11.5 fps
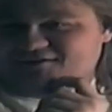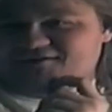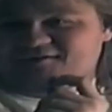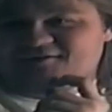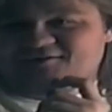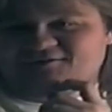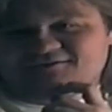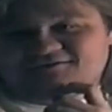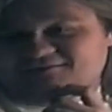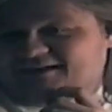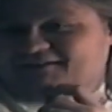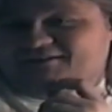so
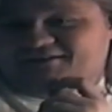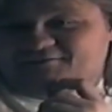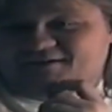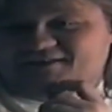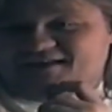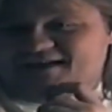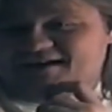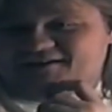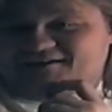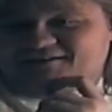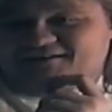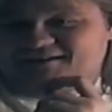I figure what the
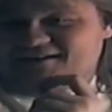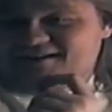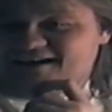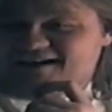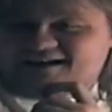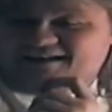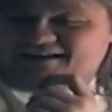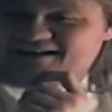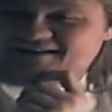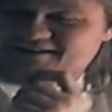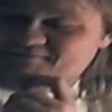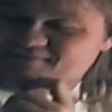hell. I ain't got
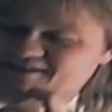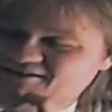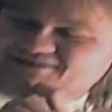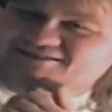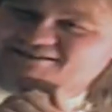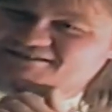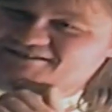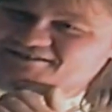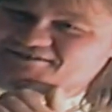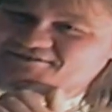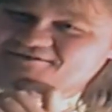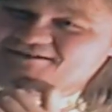nothing better to
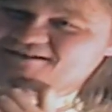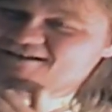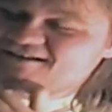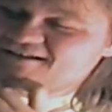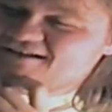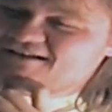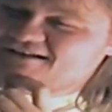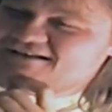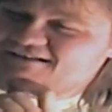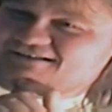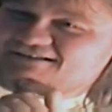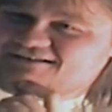do. I
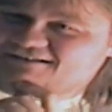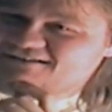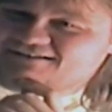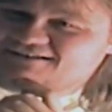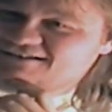smell something.